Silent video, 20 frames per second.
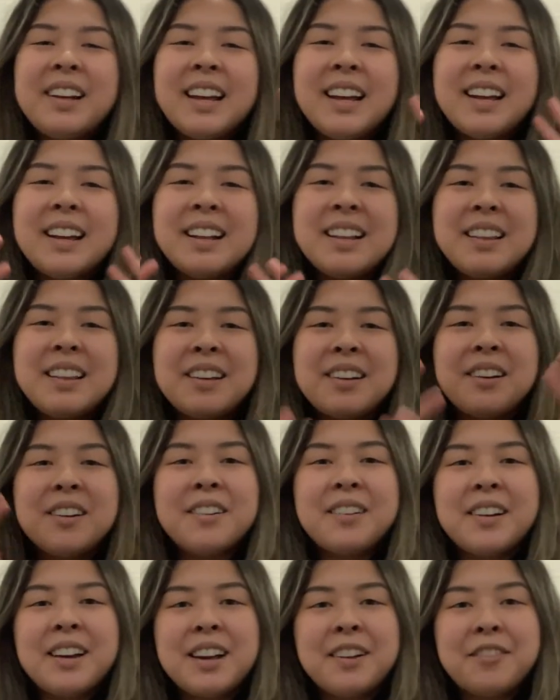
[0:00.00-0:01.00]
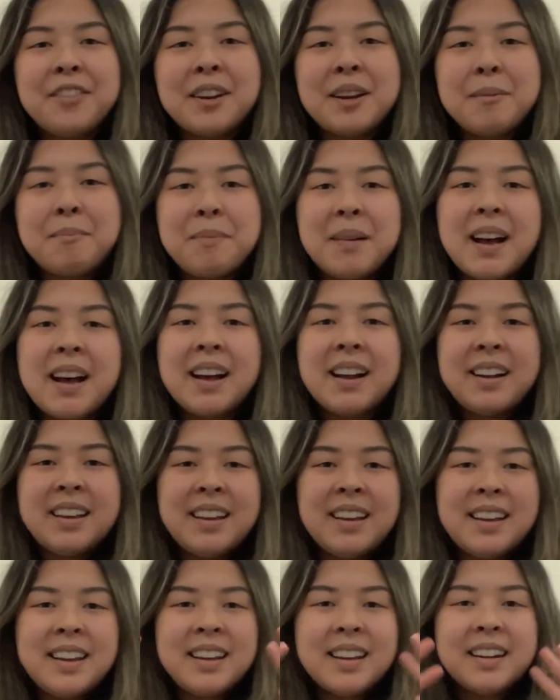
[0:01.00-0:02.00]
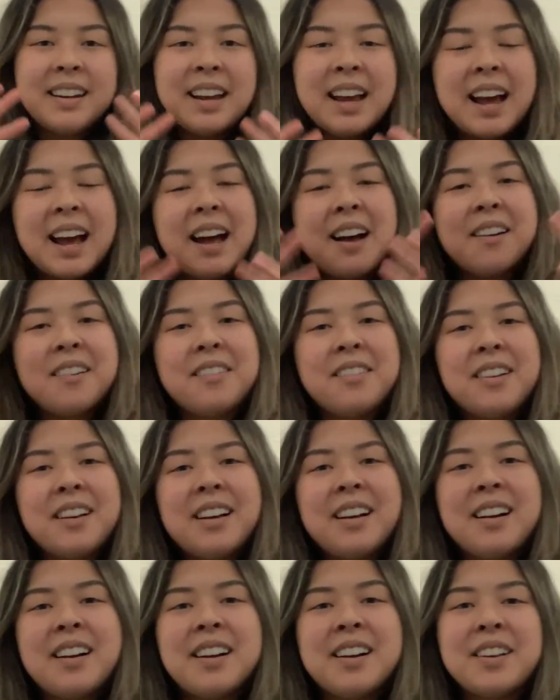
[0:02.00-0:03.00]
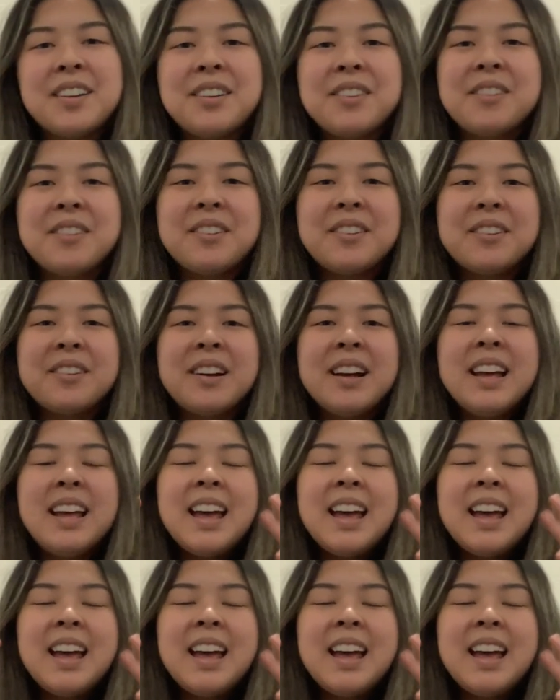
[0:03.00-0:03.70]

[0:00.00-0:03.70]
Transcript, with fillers: Hello everybody and how are you?